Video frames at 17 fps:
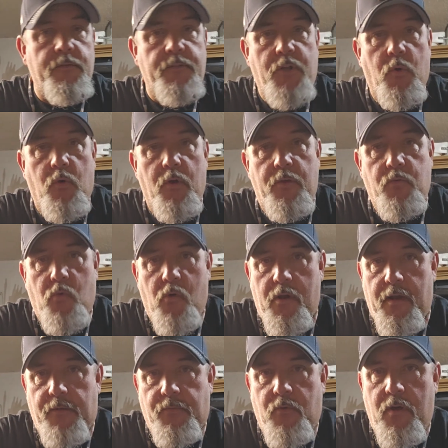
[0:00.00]
knowing
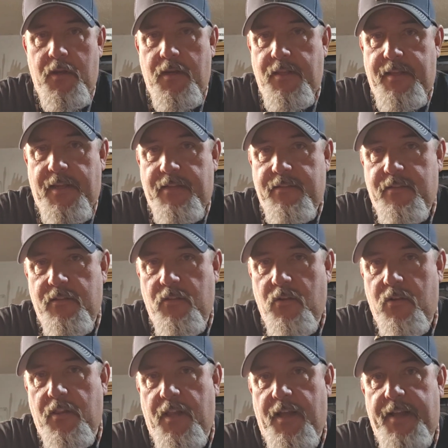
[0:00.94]
what I wanted that to
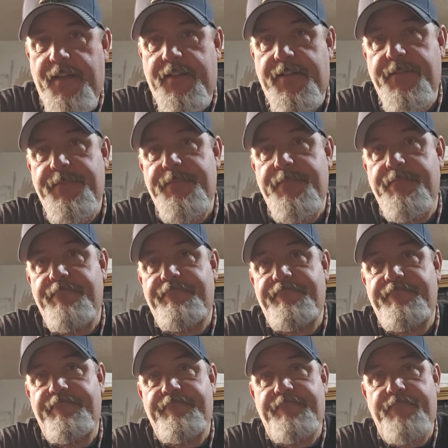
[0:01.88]
look like,
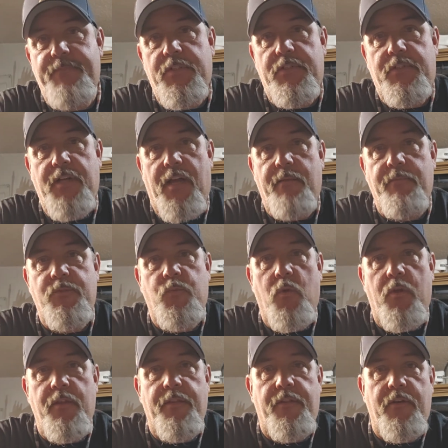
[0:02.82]
the Tom's
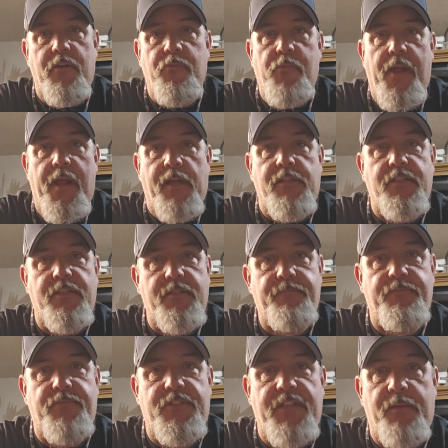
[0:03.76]
1/3 mix
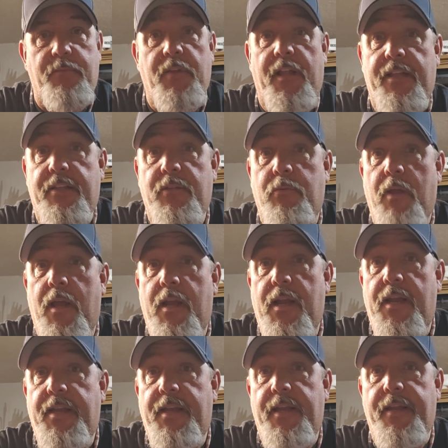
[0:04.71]
seemed like the right
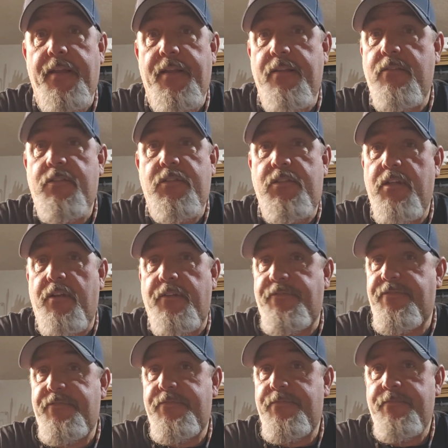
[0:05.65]
idea. And the
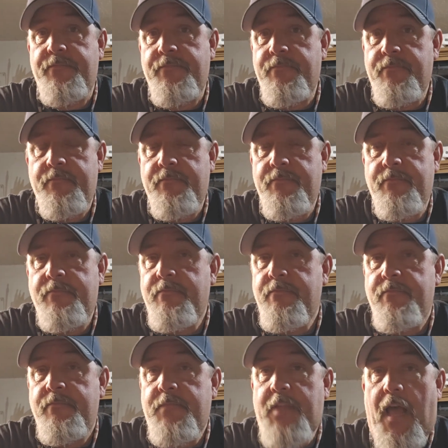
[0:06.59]
stuff,
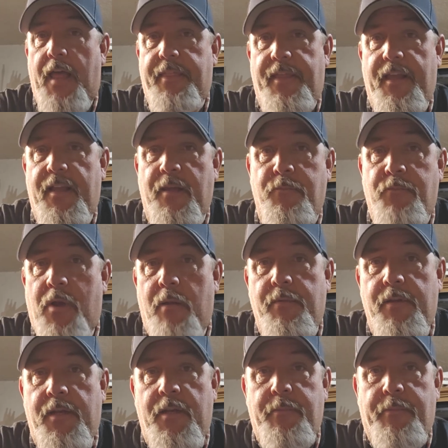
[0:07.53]
I think I'm
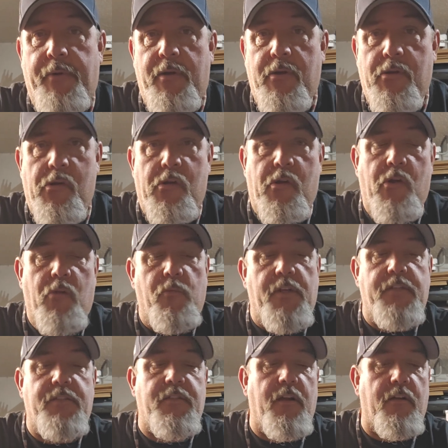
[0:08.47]
probably going to put it on all
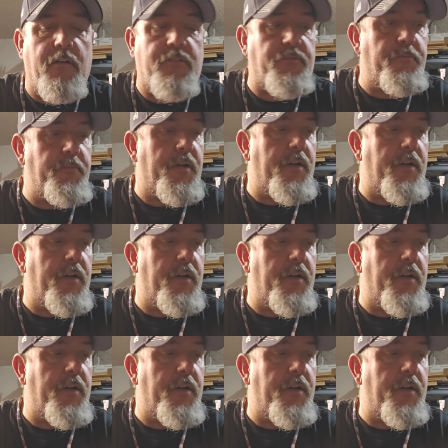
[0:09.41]
my stocks from